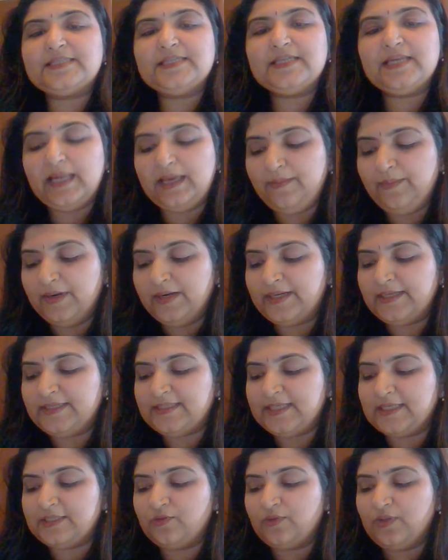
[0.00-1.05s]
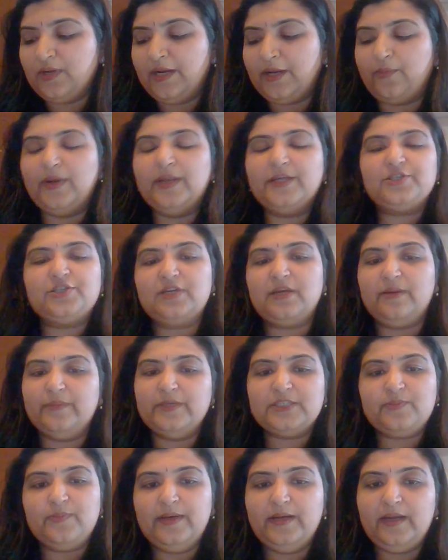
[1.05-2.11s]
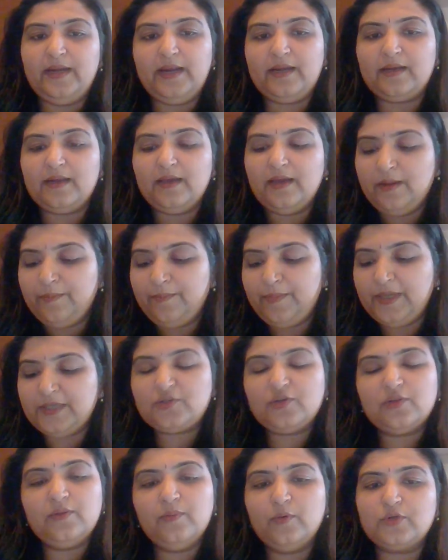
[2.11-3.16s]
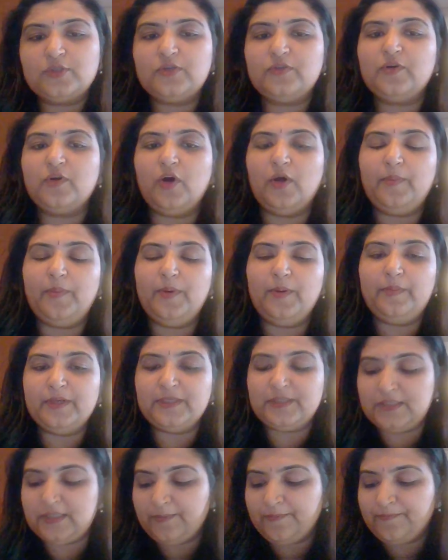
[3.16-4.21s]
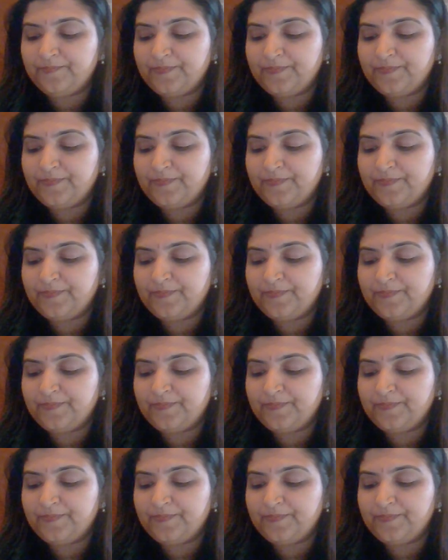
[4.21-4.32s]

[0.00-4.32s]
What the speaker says: and liabilities as on the liquidation commencement date based on the books of the corporate person.